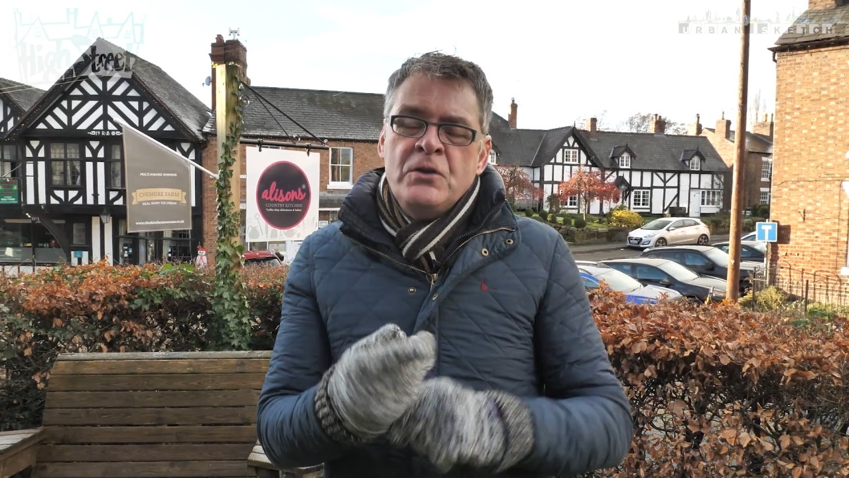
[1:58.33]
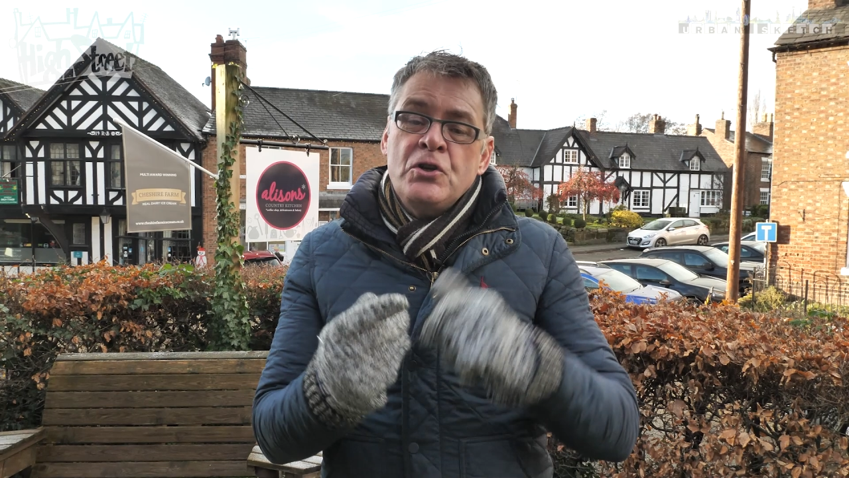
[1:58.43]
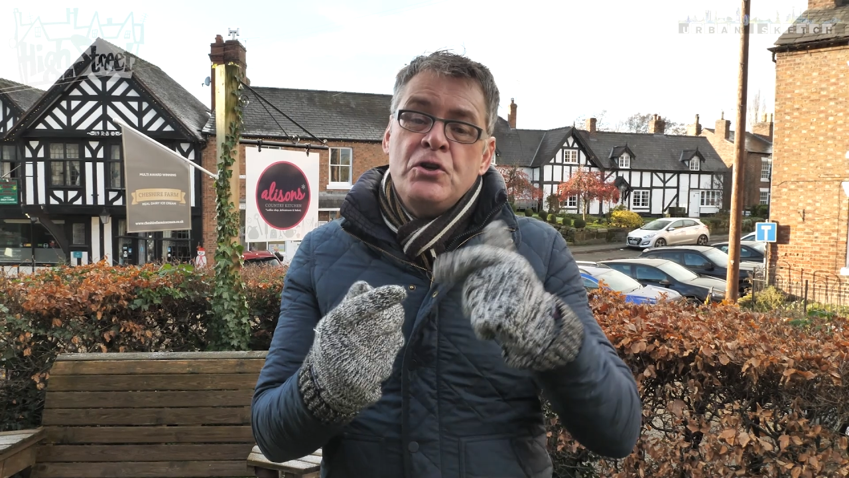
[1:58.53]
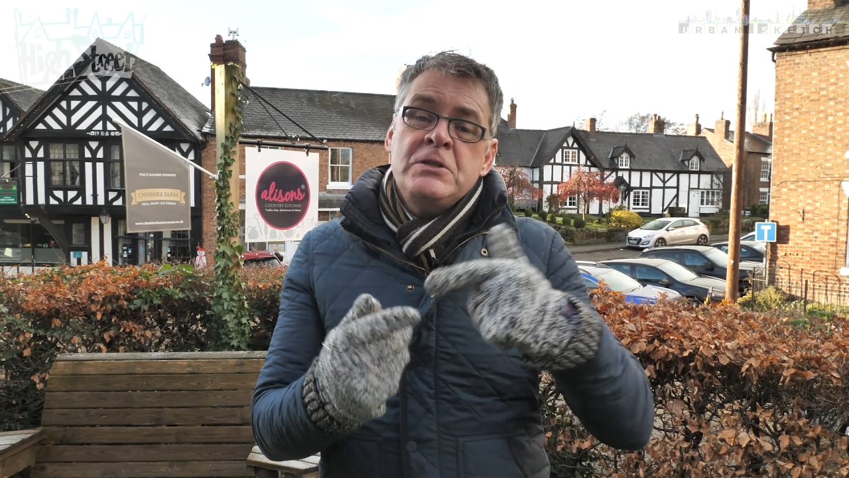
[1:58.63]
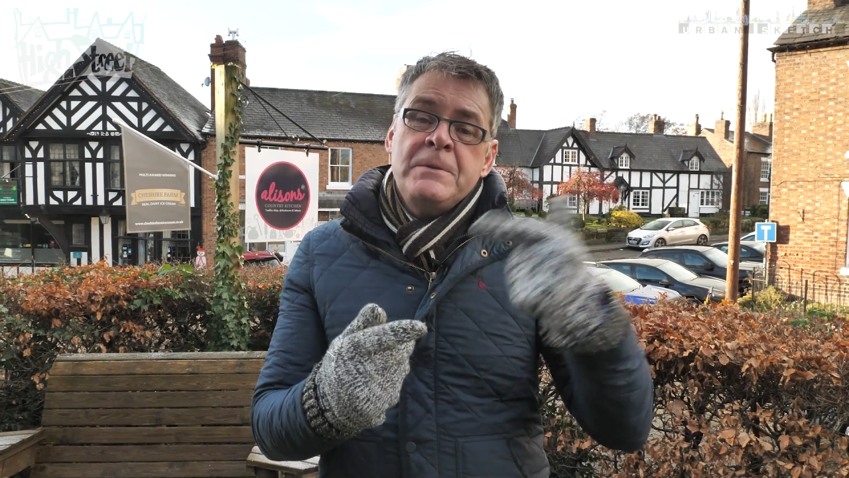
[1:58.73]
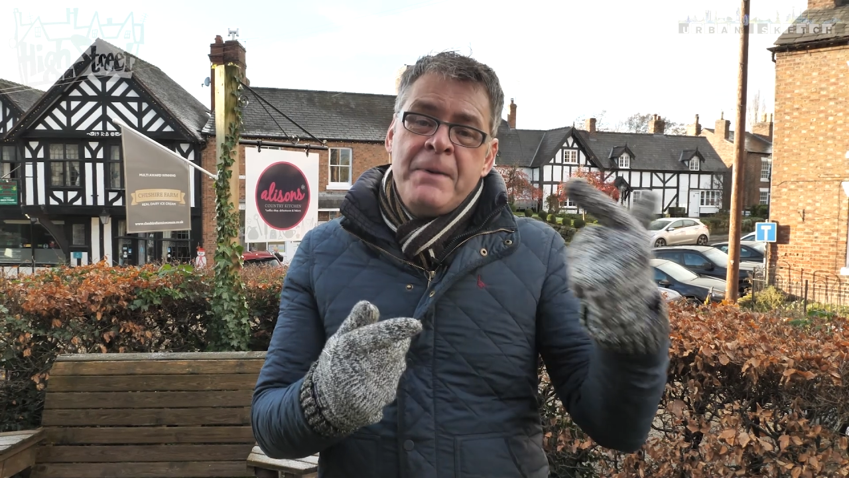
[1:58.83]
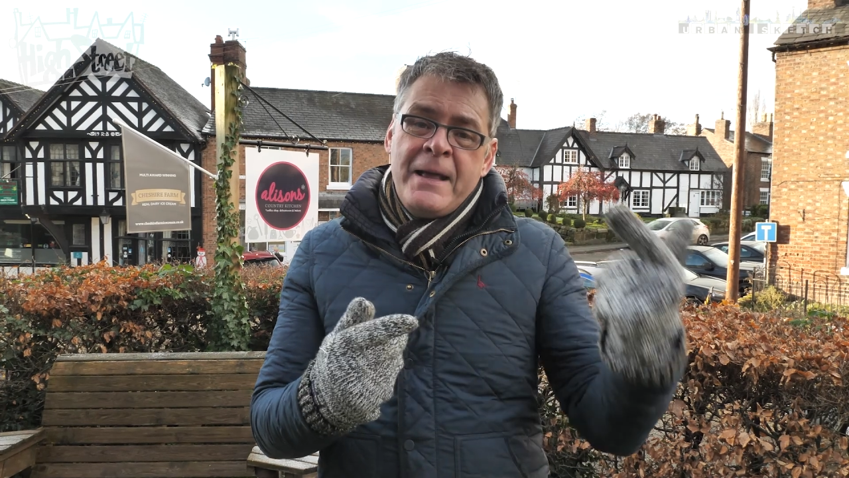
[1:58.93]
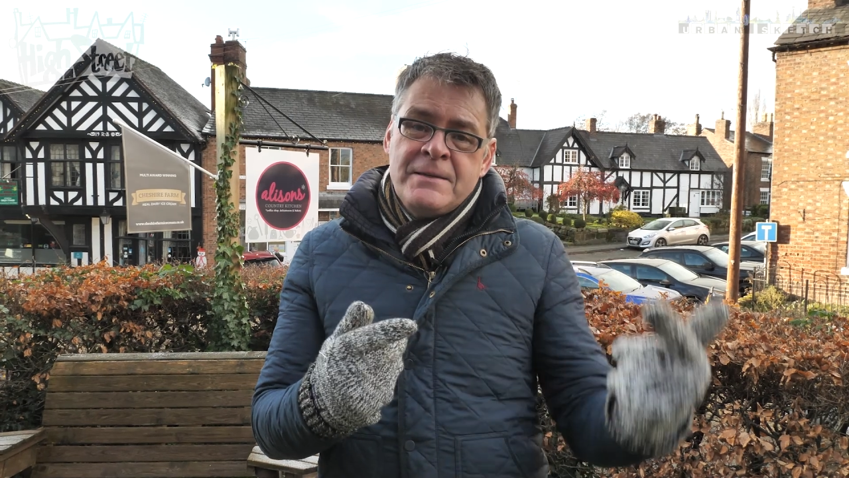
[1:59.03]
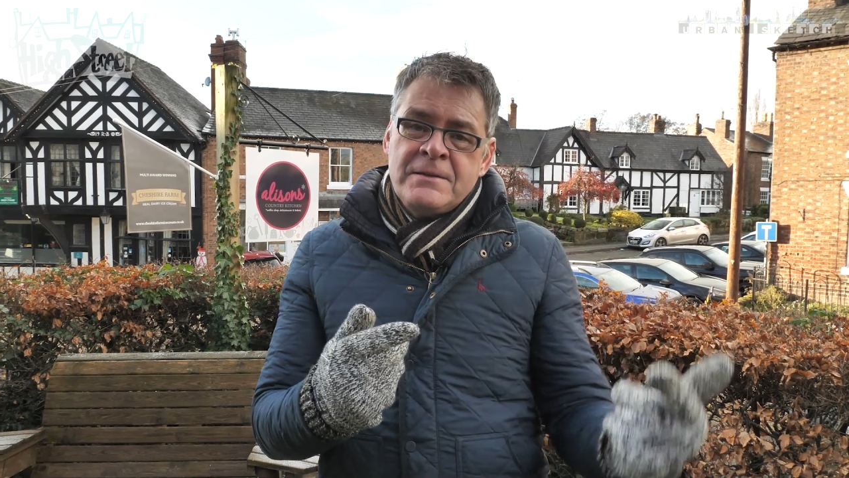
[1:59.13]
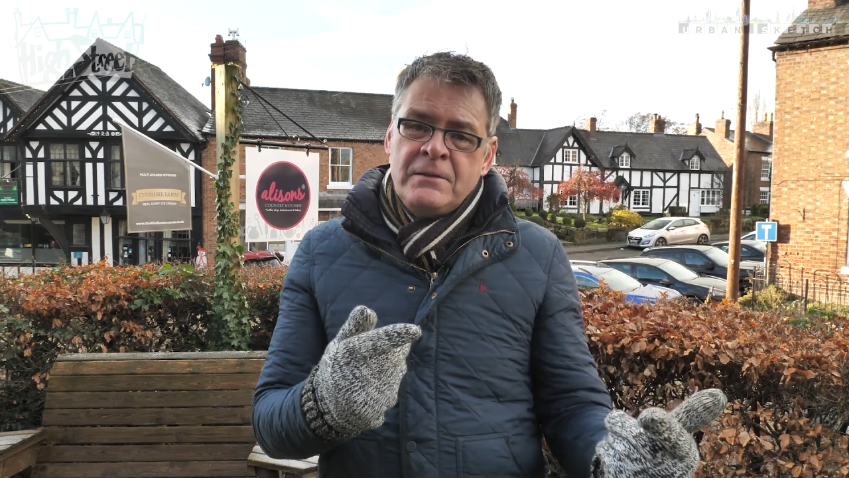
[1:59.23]
So using
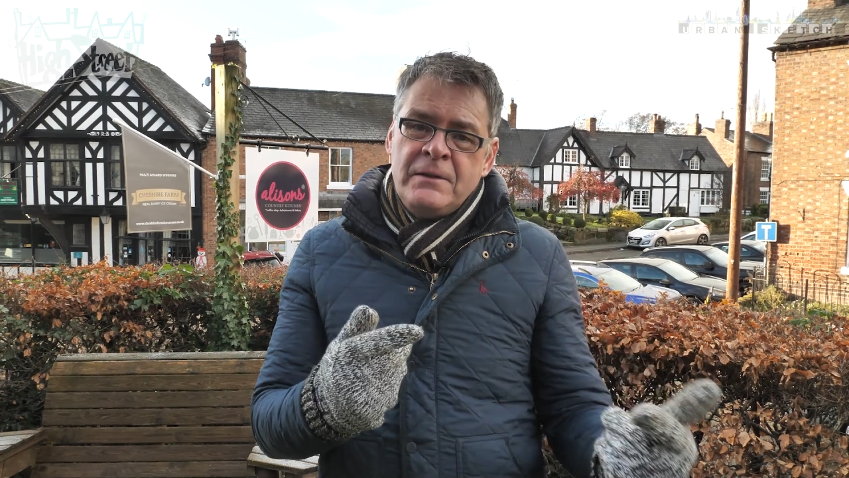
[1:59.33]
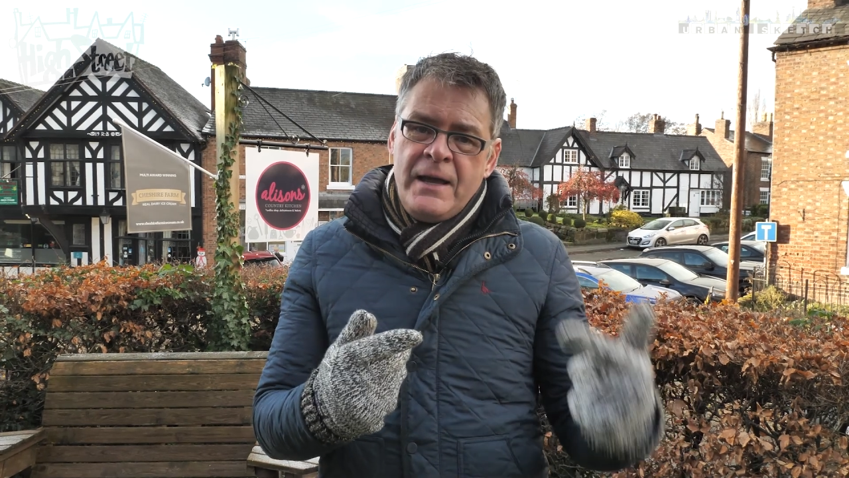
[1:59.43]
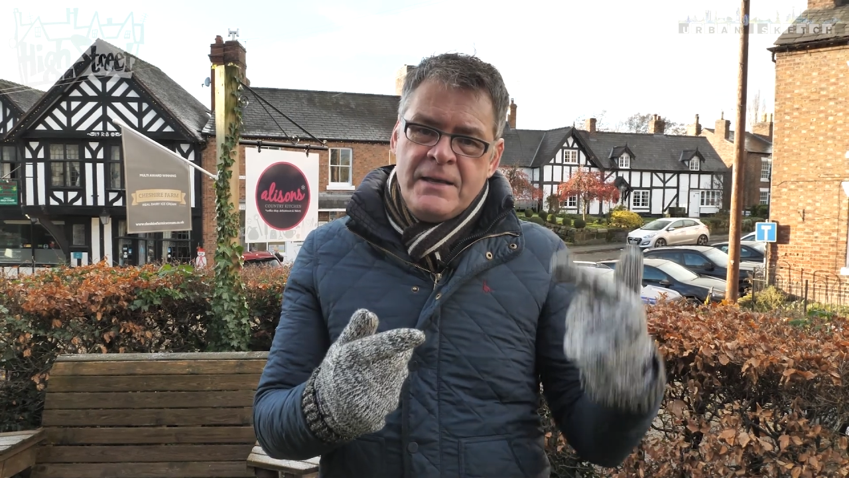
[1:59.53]
pencil